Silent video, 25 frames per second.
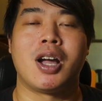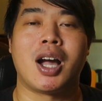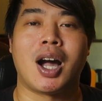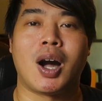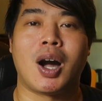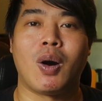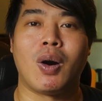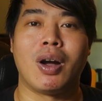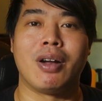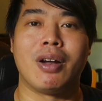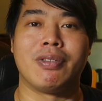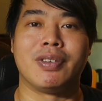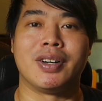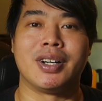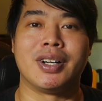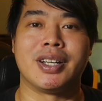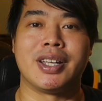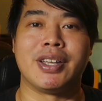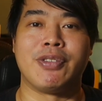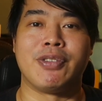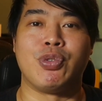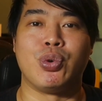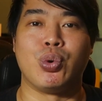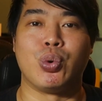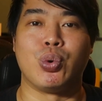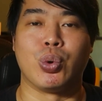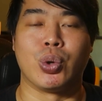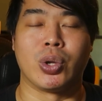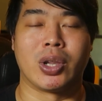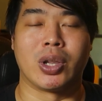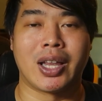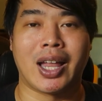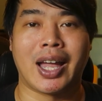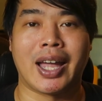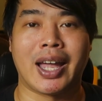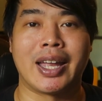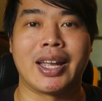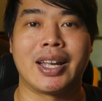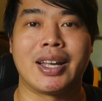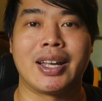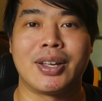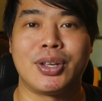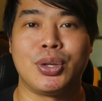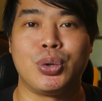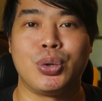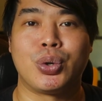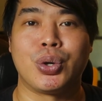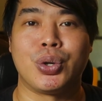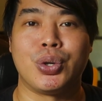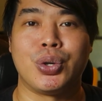However, if you would like,
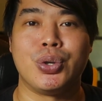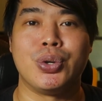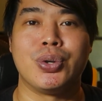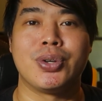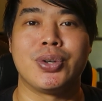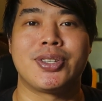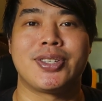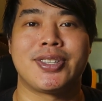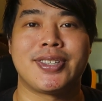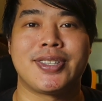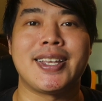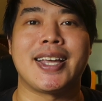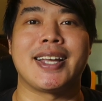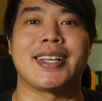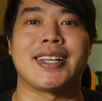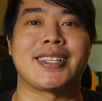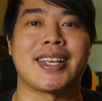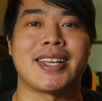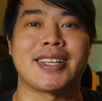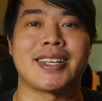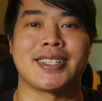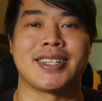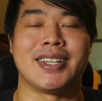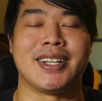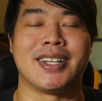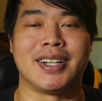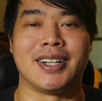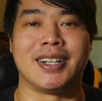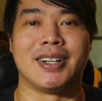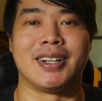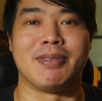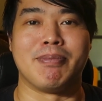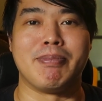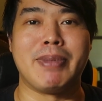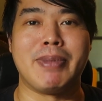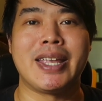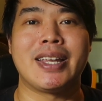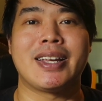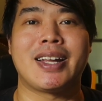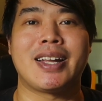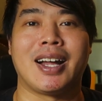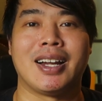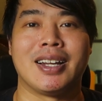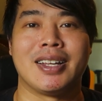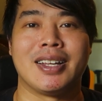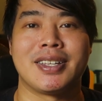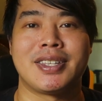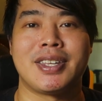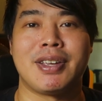you could use 6 as the main color,